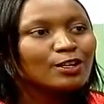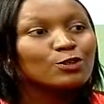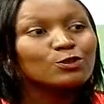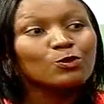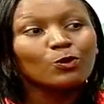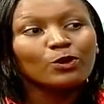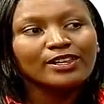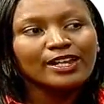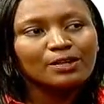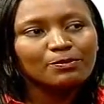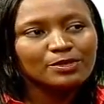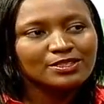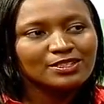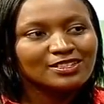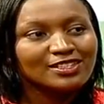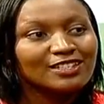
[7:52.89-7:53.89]
So what that
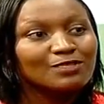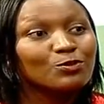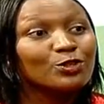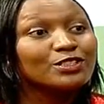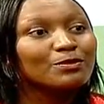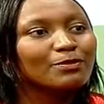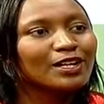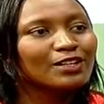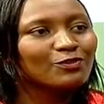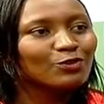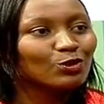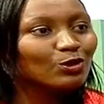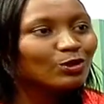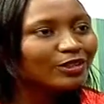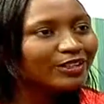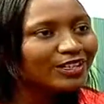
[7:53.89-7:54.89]
means is there's more demand
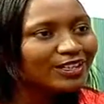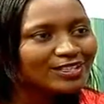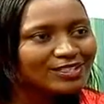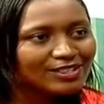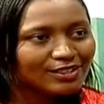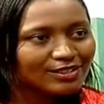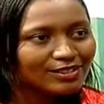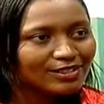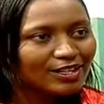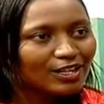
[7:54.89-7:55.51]
for real estate,